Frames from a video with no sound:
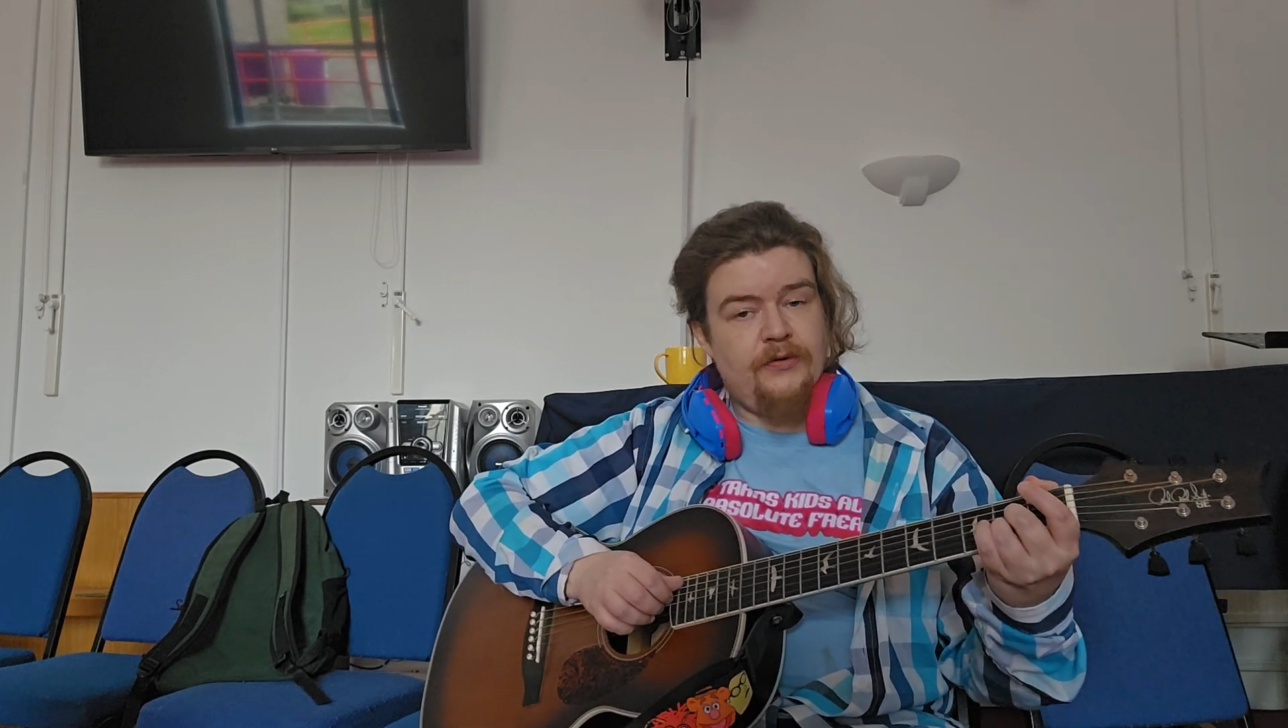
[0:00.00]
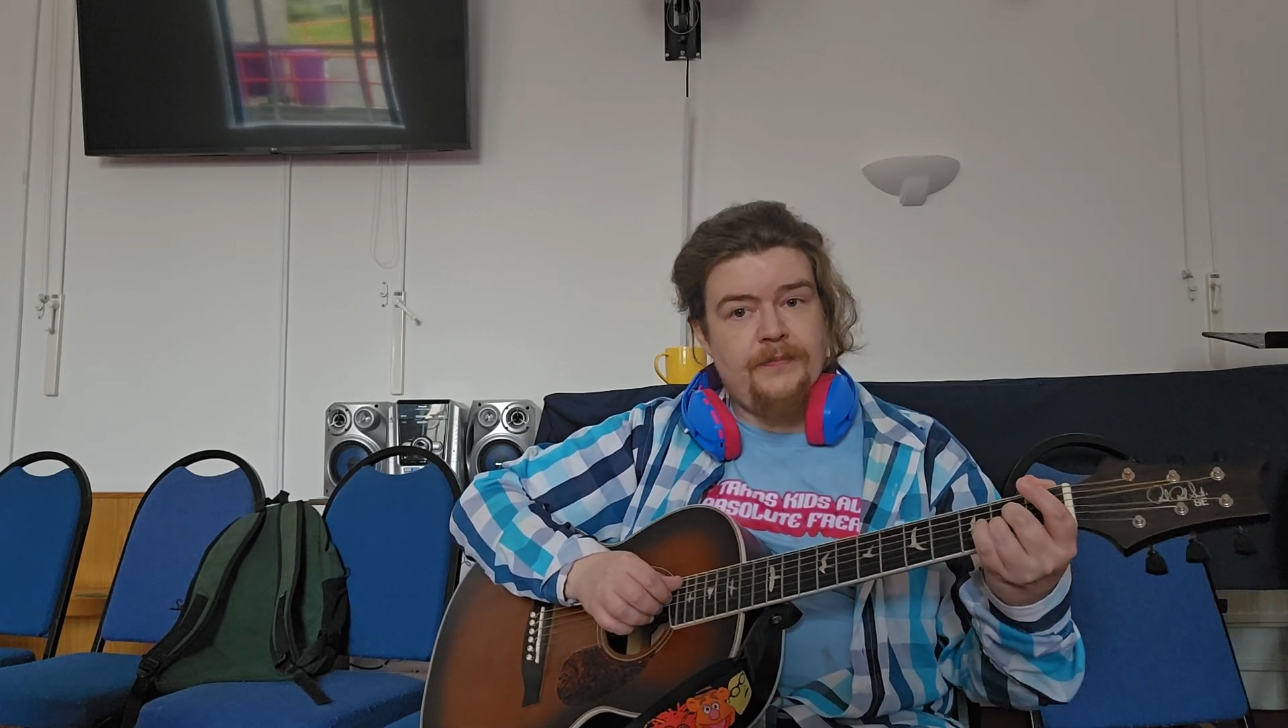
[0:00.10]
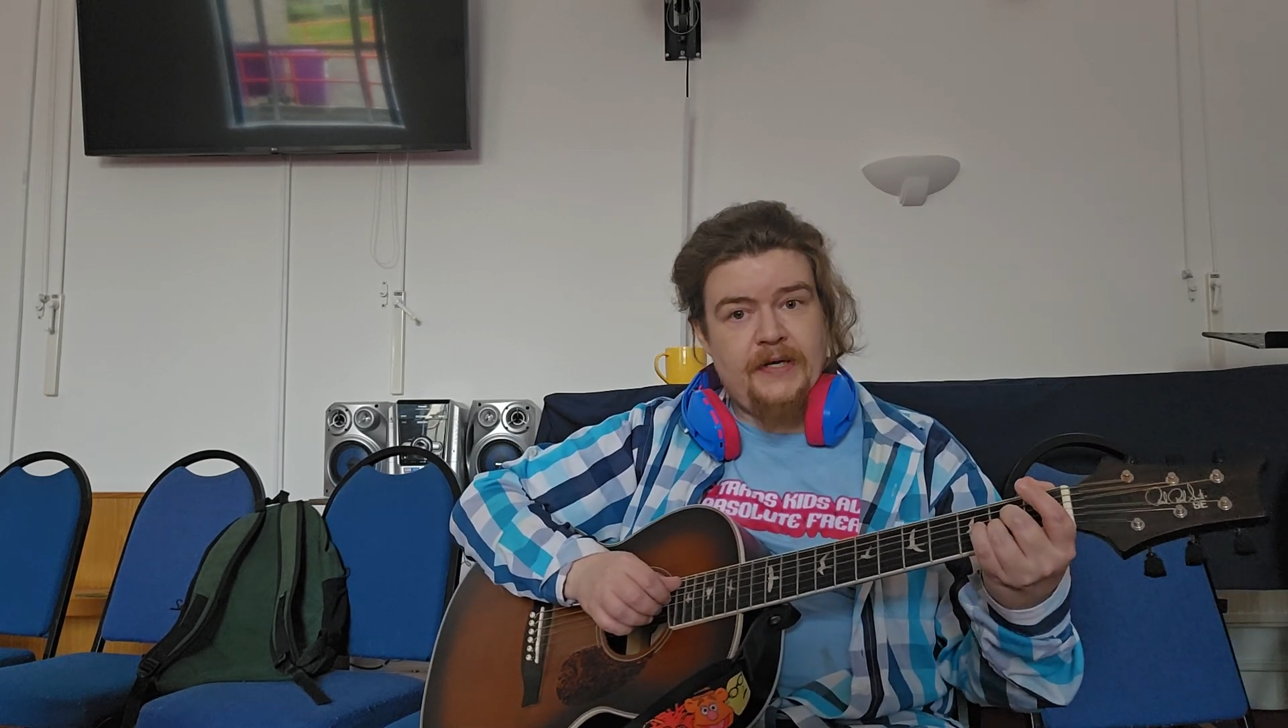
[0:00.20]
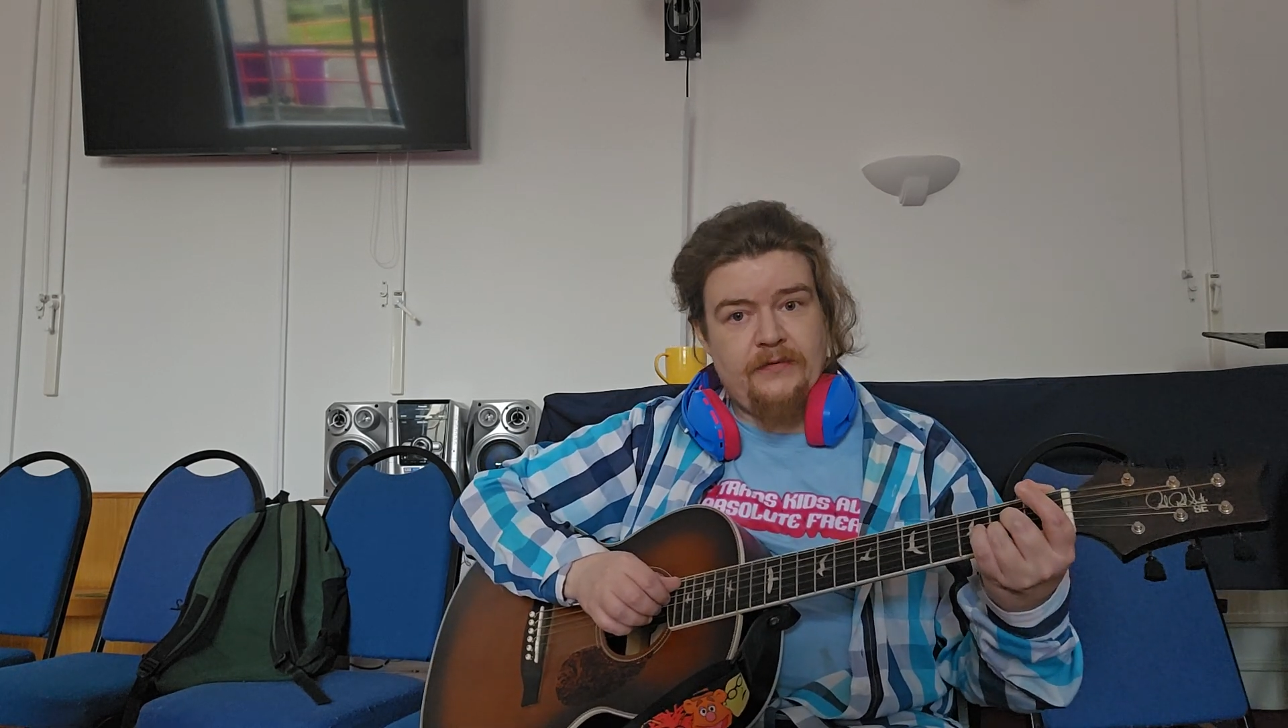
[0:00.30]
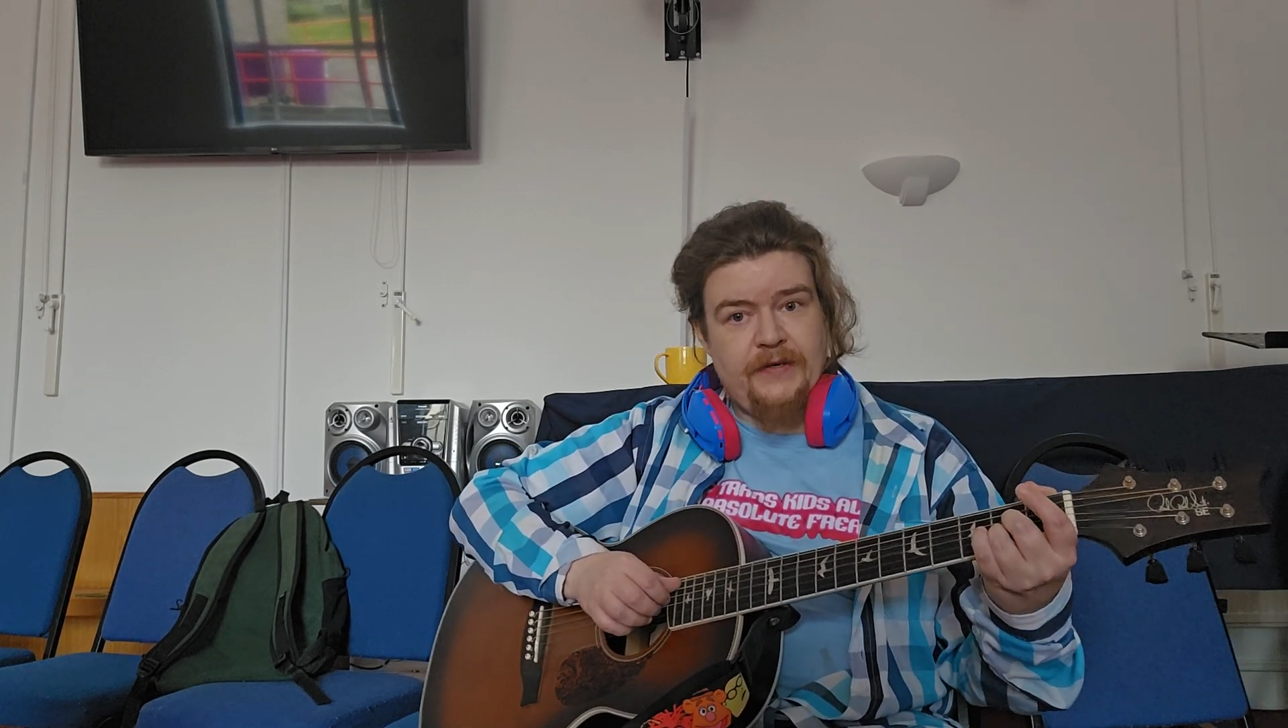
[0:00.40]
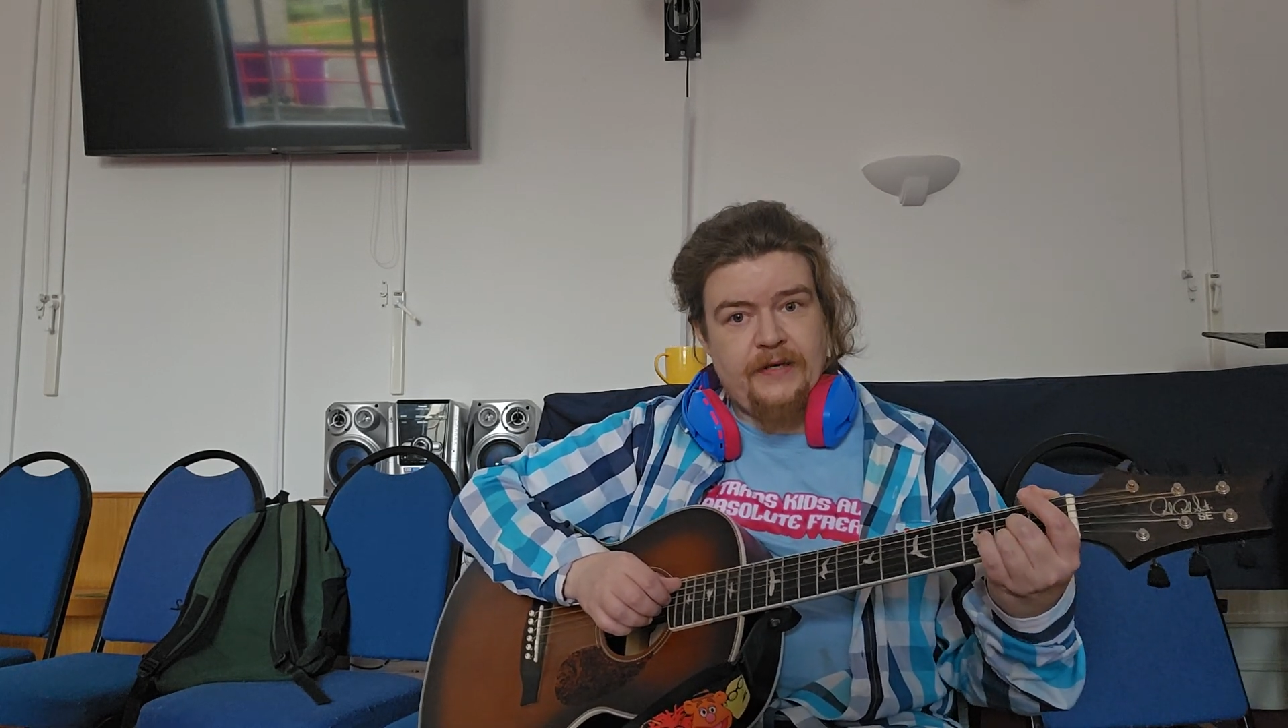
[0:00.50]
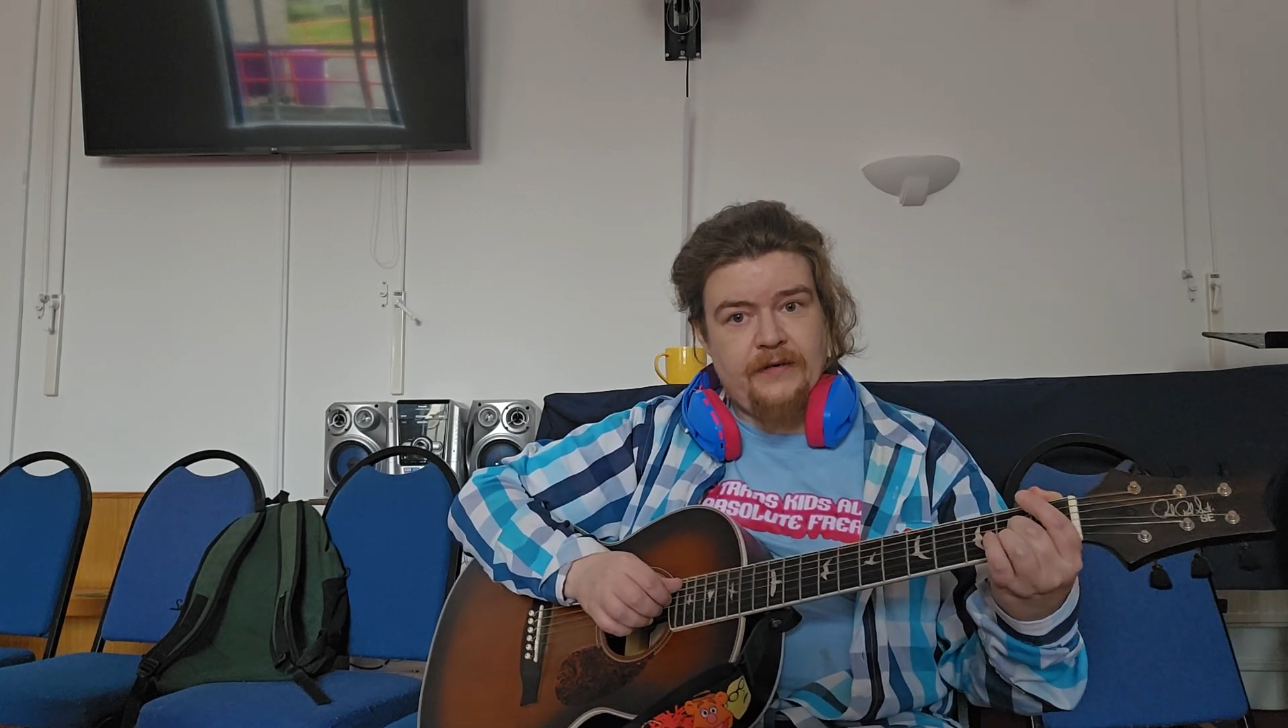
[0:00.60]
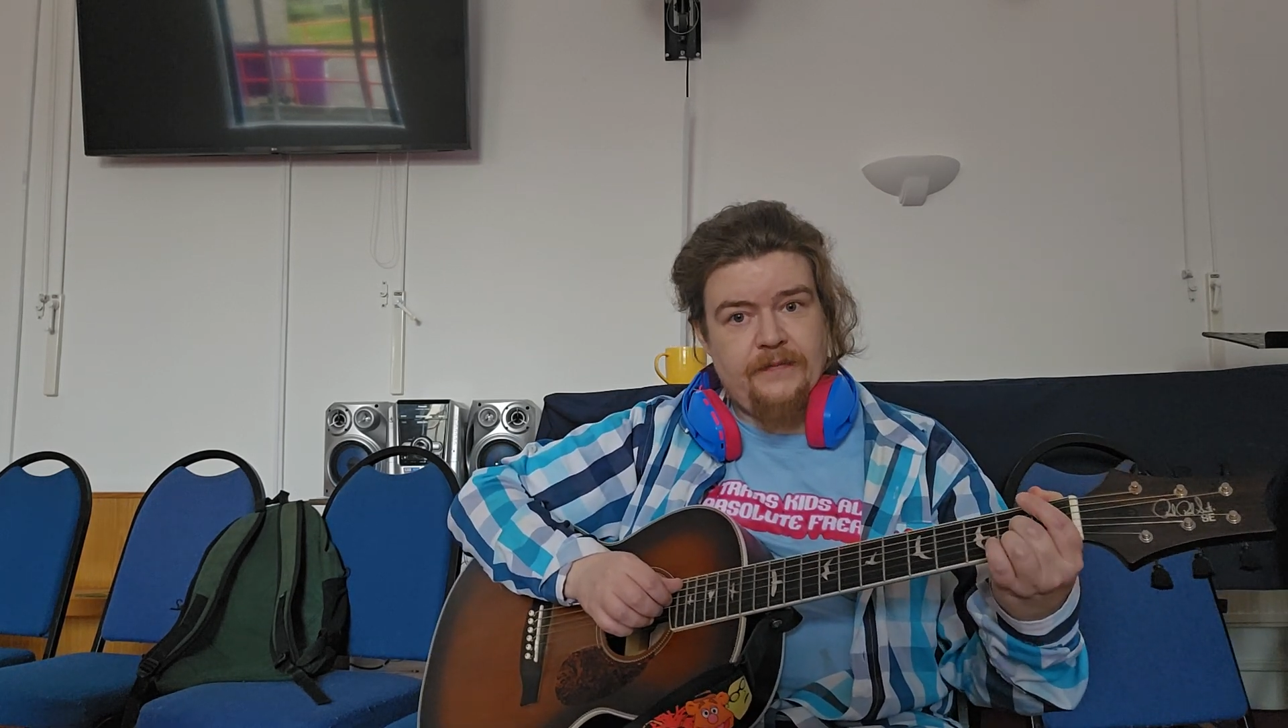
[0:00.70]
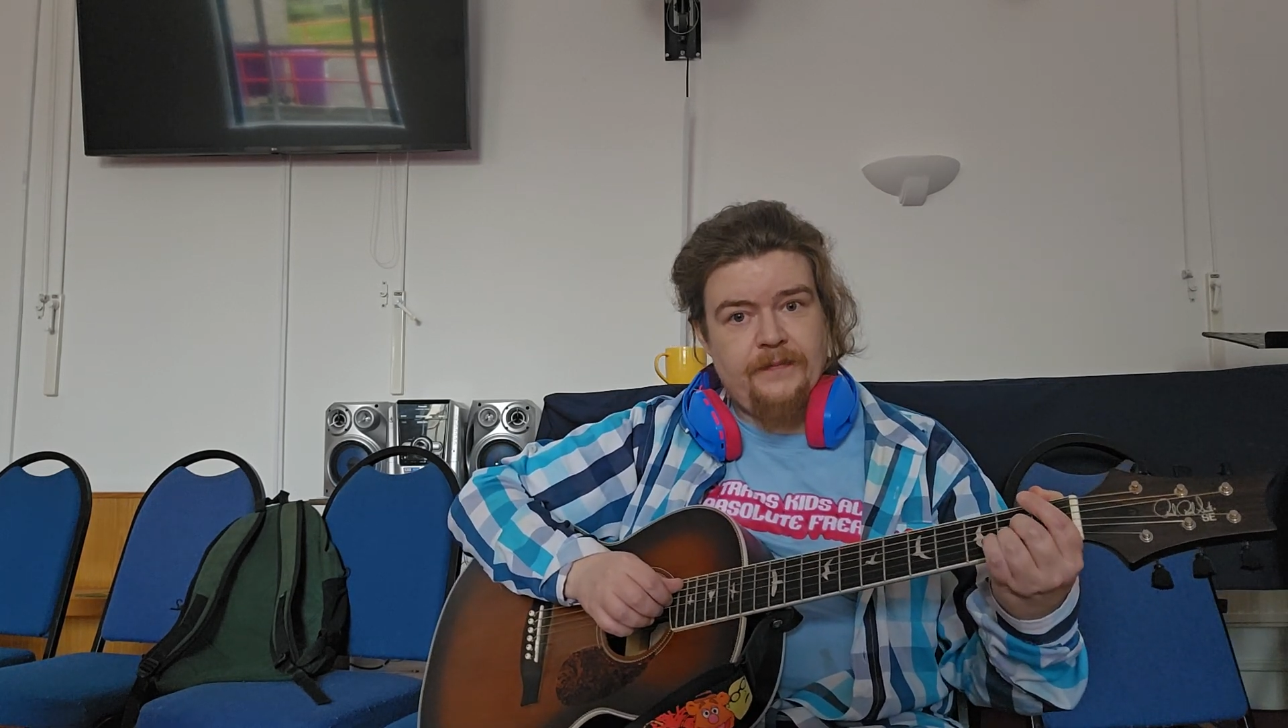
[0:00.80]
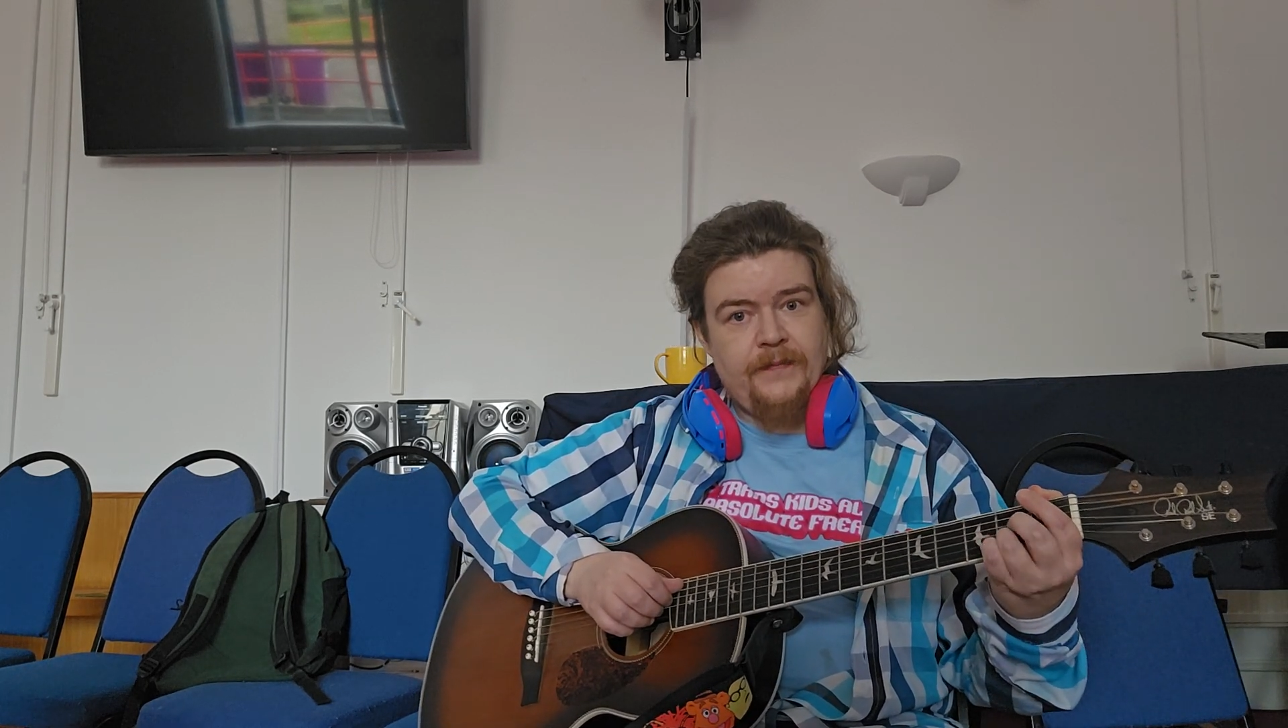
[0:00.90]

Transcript: middle finger,